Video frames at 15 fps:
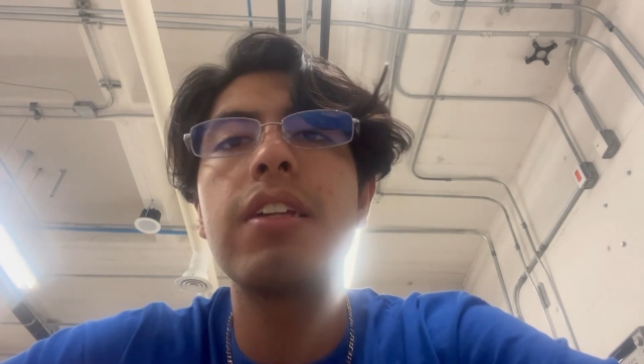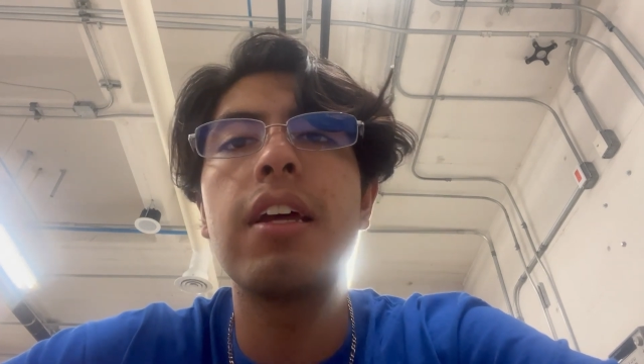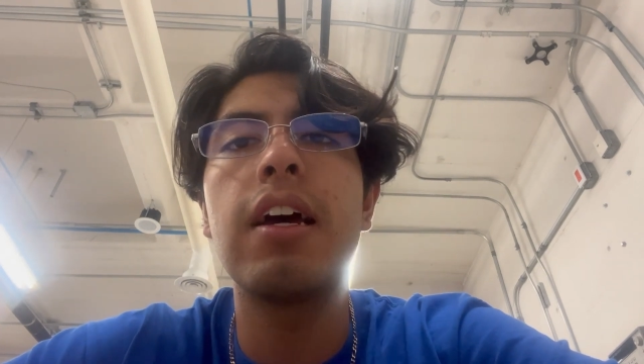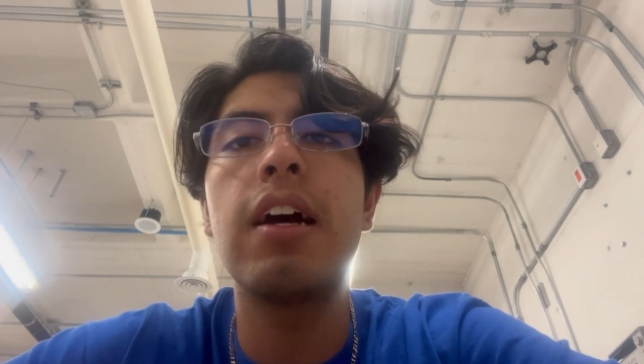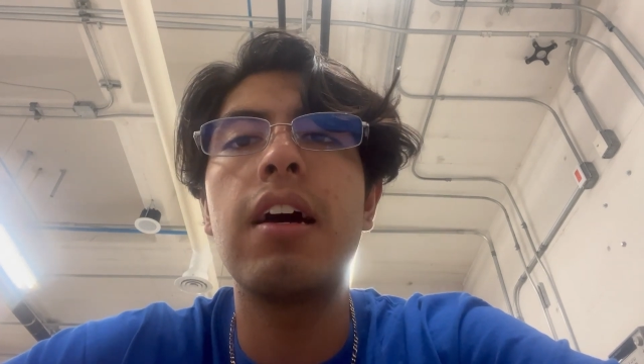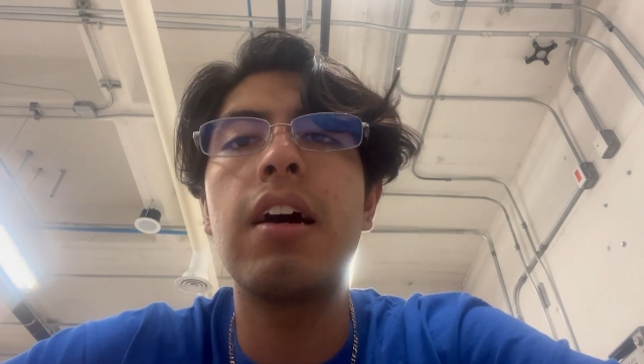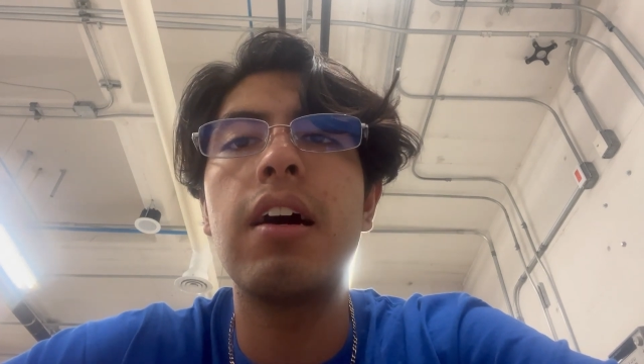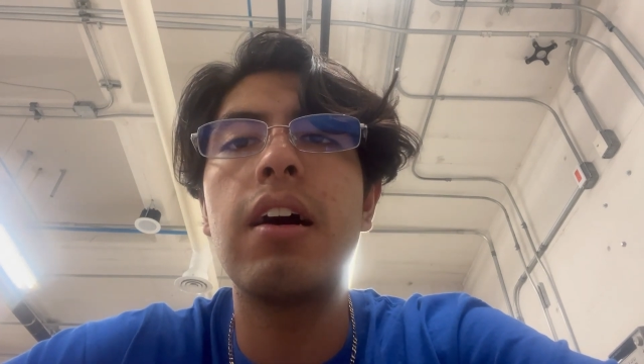
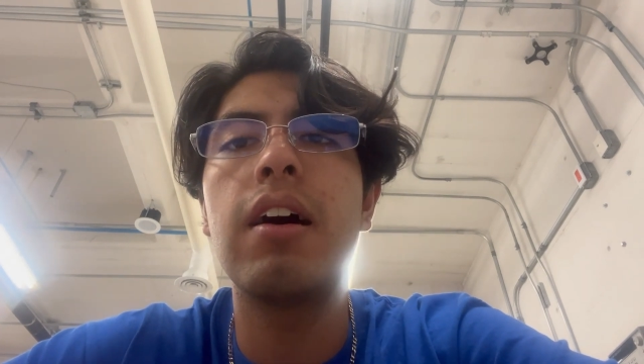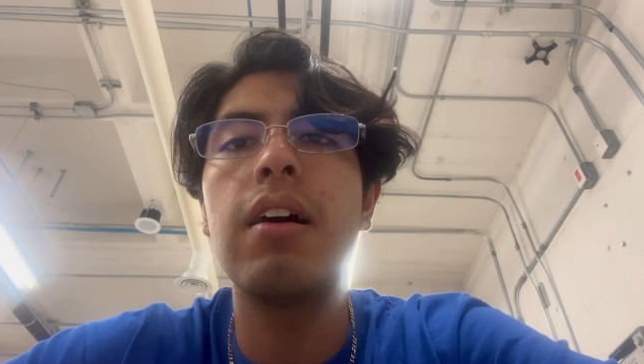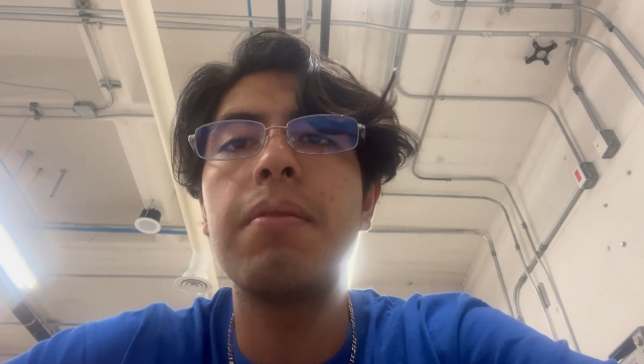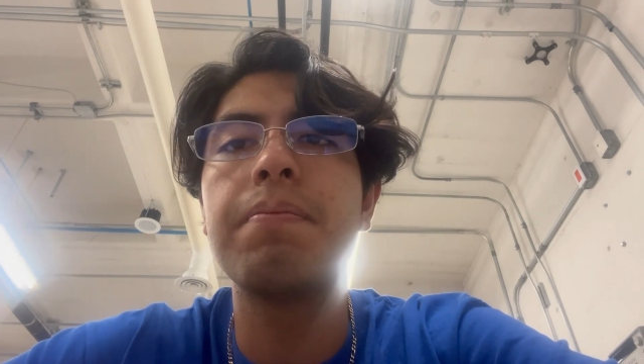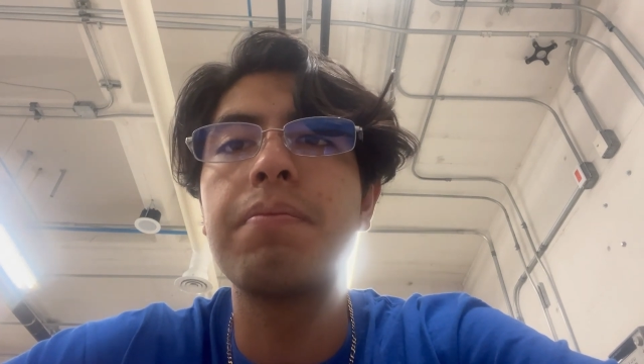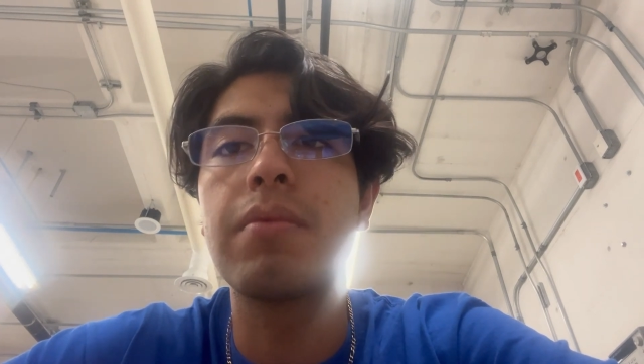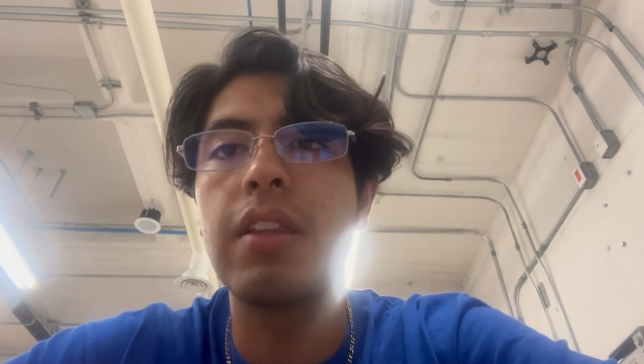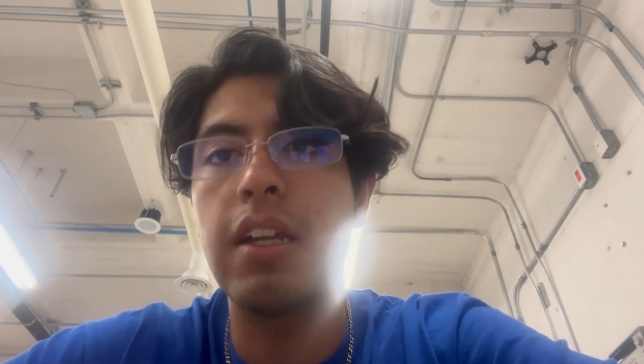
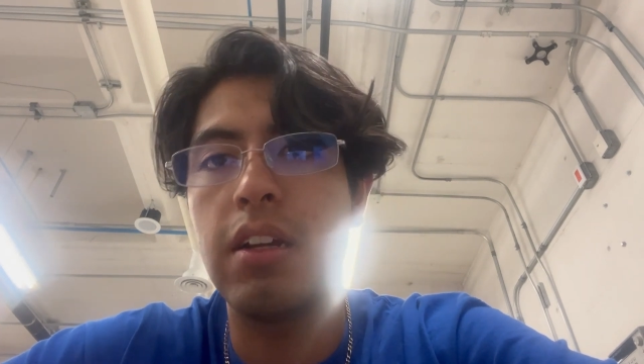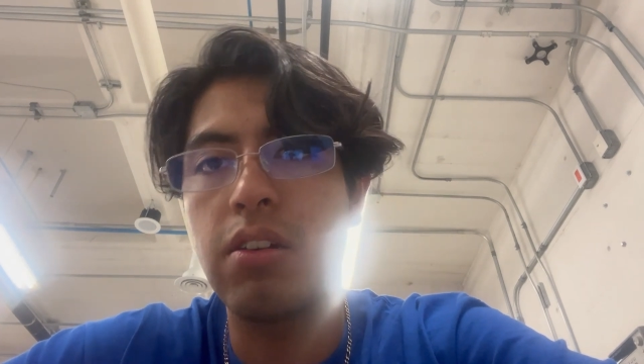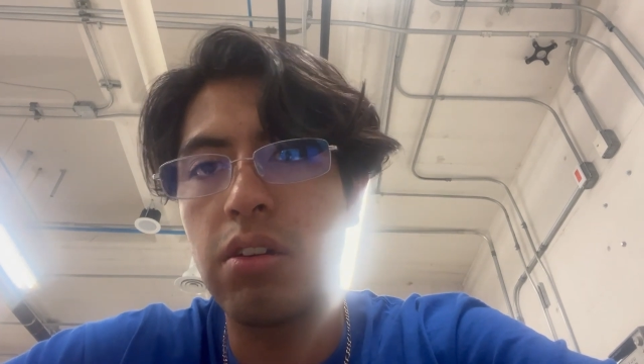the